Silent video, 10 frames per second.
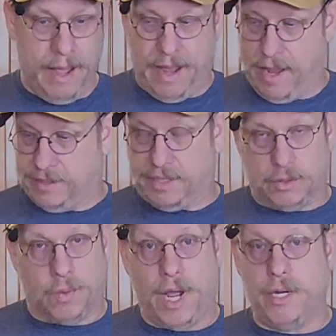And since
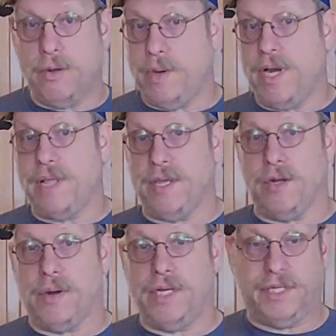we're not doing anything
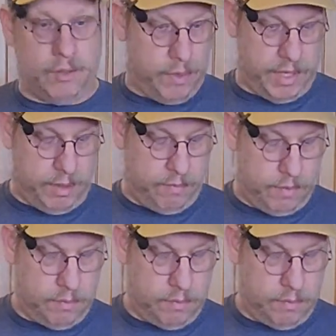crazy with it,